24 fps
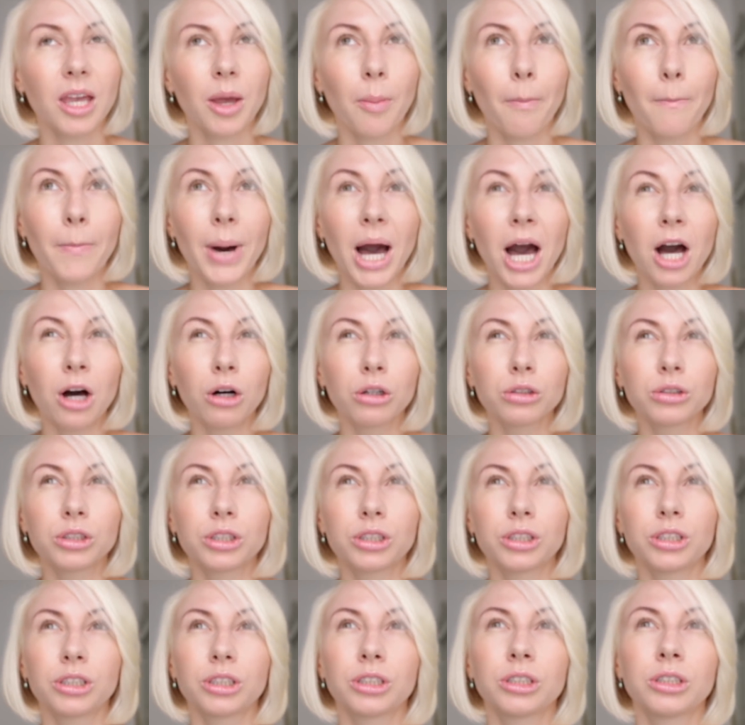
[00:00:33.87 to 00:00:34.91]
About
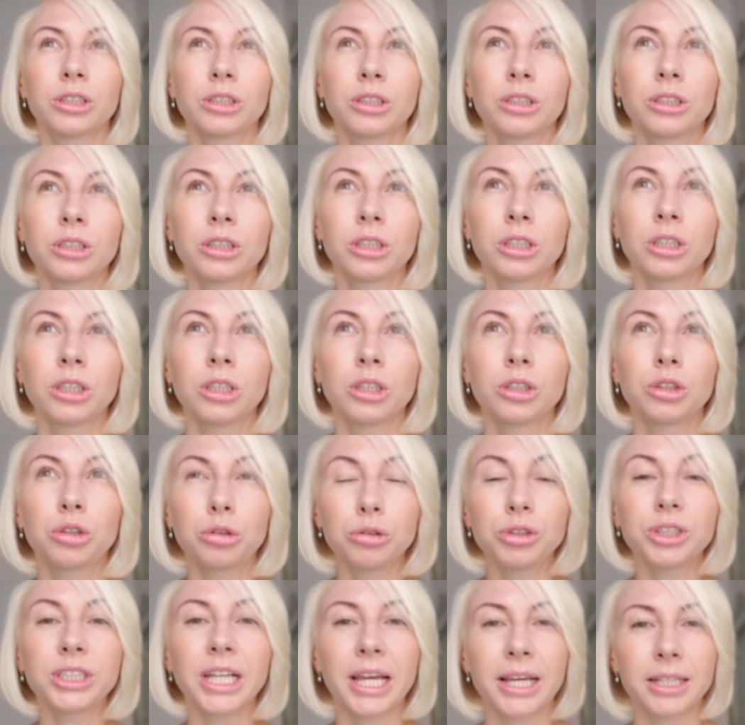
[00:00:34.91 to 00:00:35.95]

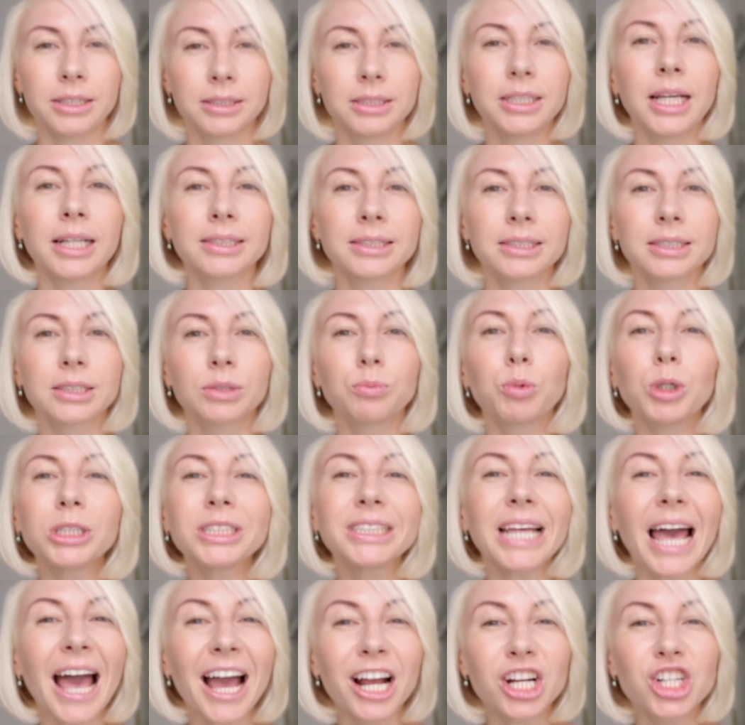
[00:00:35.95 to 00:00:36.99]
2 days, yes, it
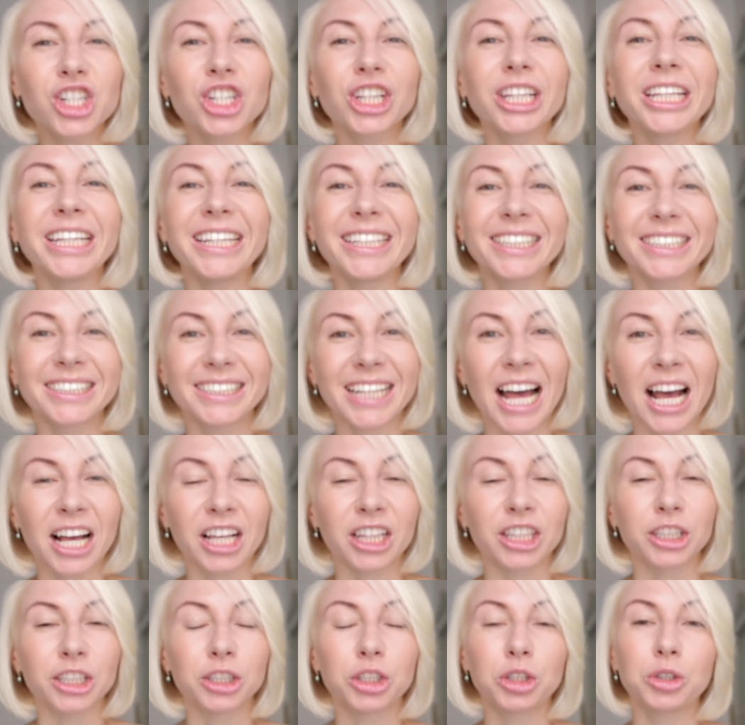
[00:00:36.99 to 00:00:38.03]
was actually
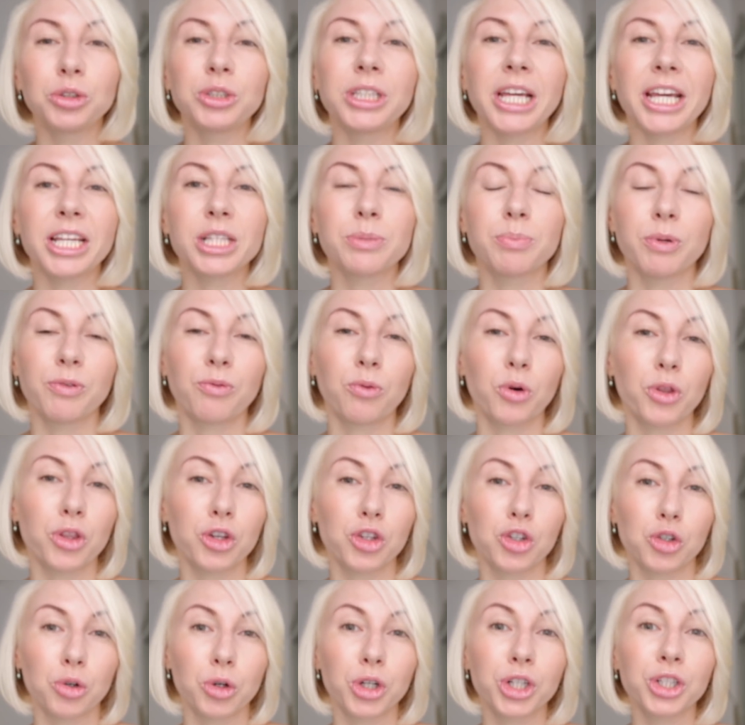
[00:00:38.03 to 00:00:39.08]
exactly 2 days before the
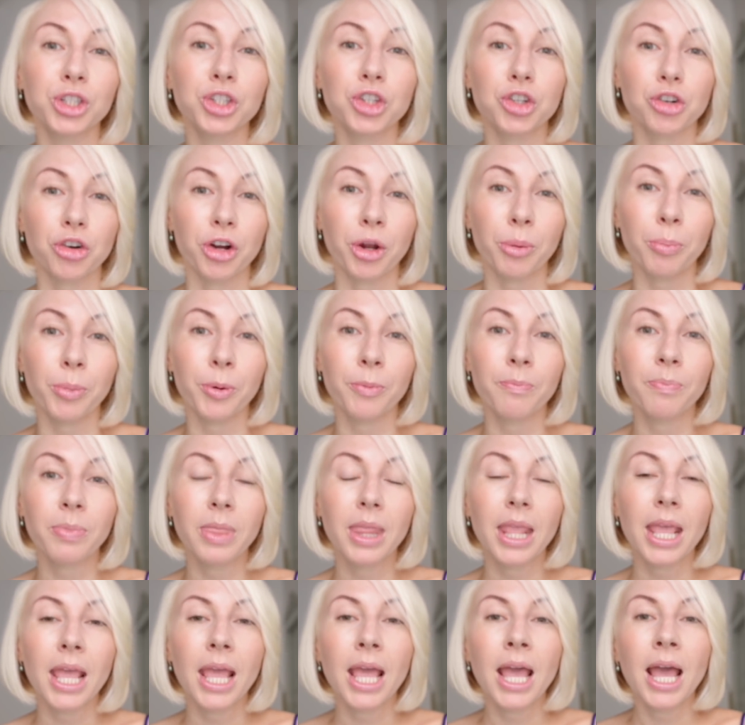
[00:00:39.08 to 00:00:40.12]
Jordan trip,
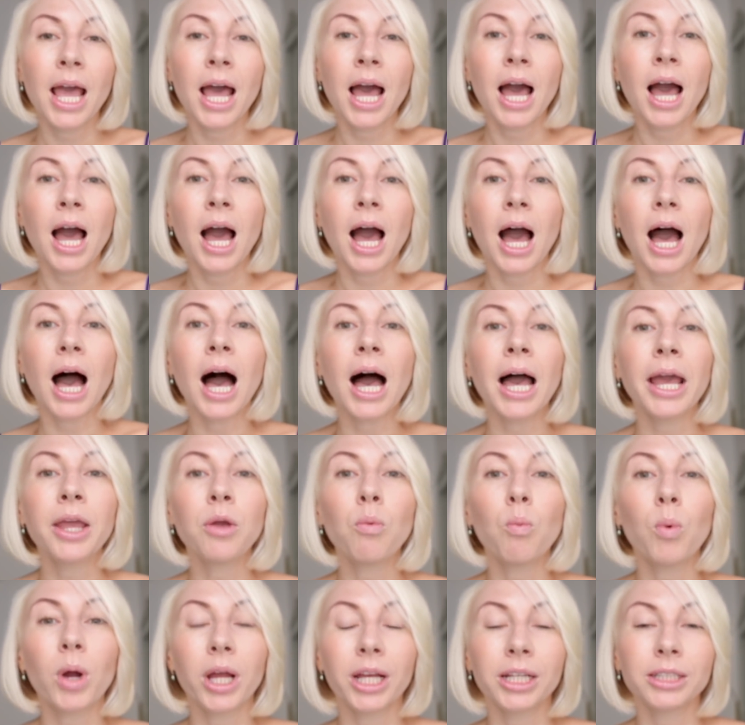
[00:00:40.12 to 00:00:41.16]
I
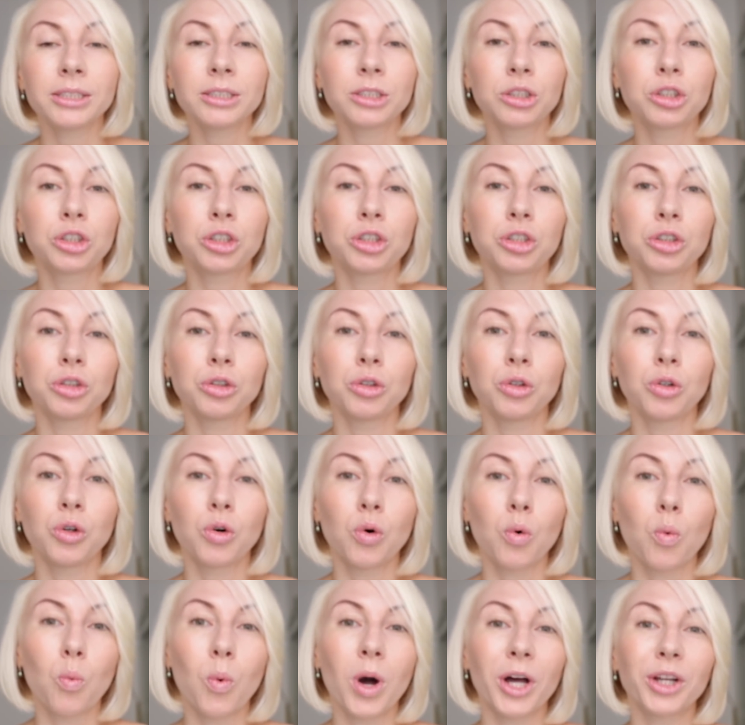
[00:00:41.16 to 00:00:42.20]
went
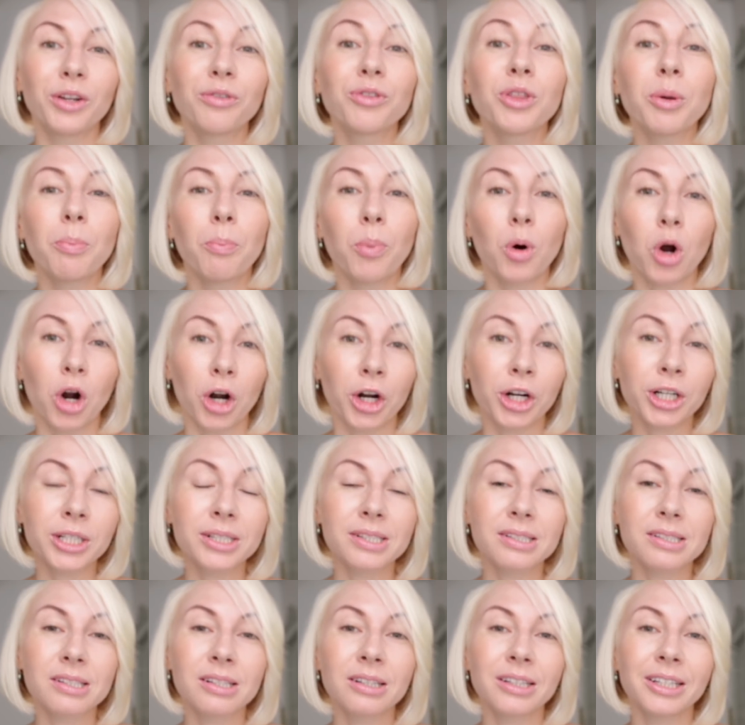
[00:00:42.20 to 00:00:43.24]
to one of the
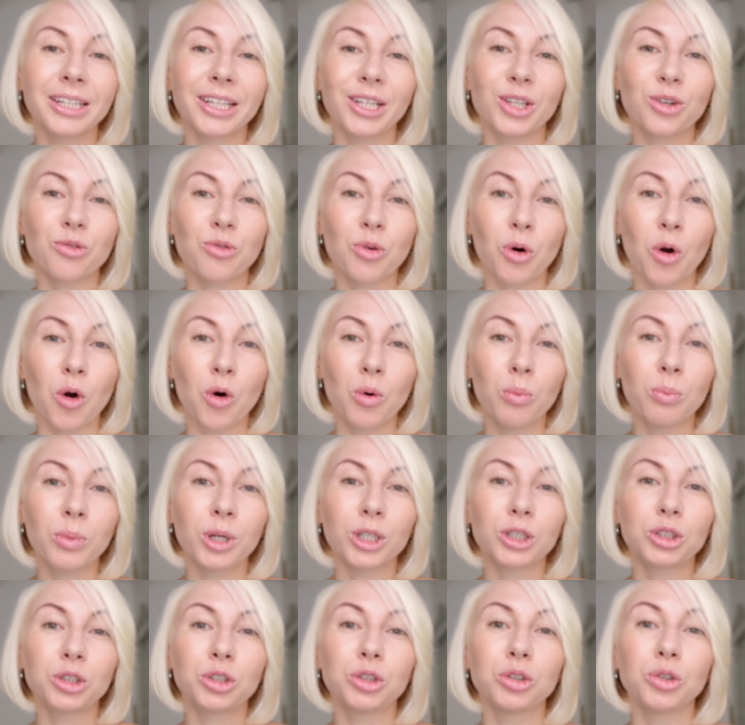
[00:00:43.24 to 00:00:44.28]
parks in Rome
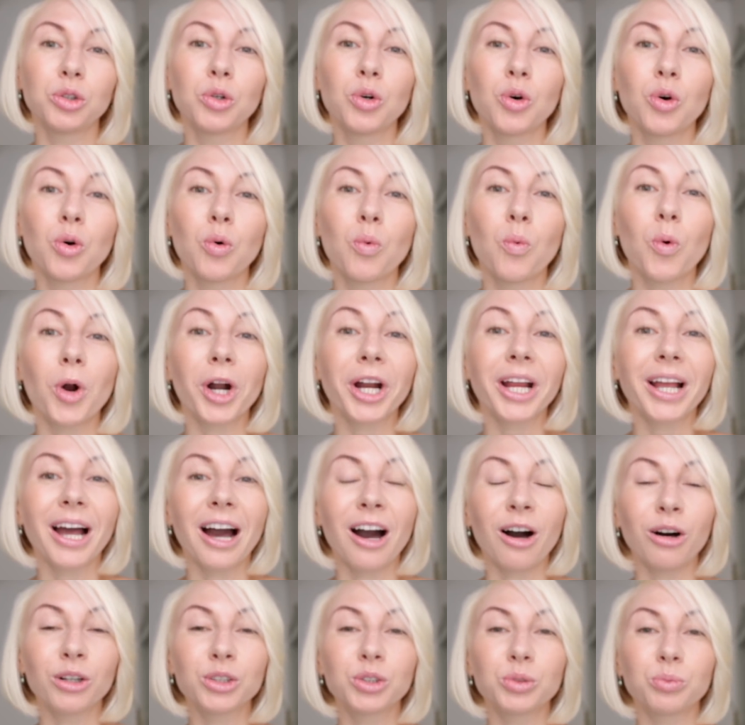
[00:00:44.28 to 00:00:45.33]
to work
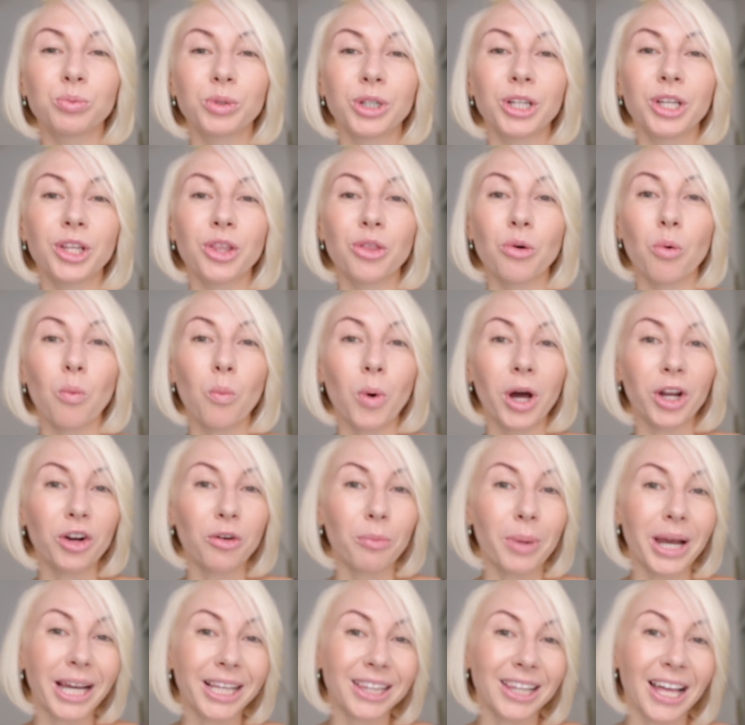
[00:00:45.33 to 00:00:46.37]
out with one of
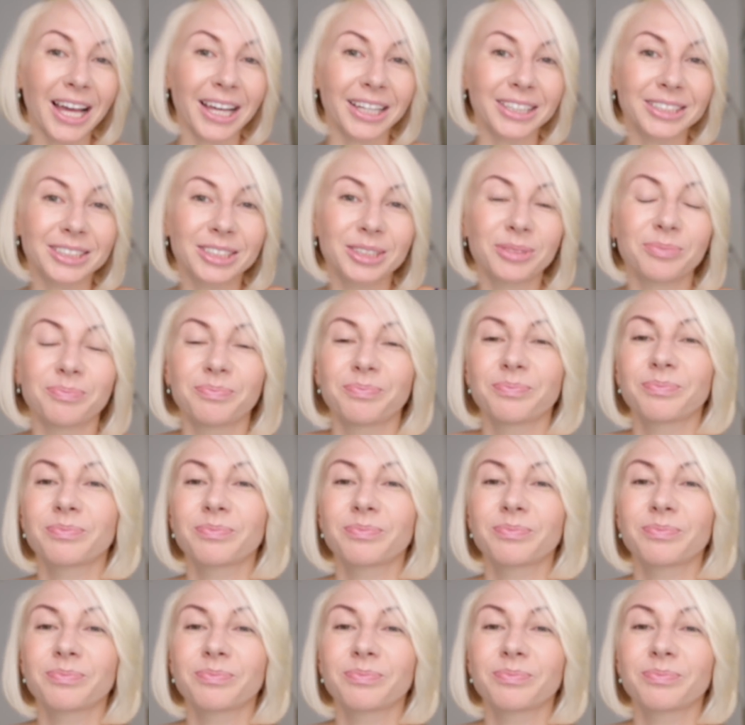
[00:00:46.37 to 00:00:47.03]
my clients.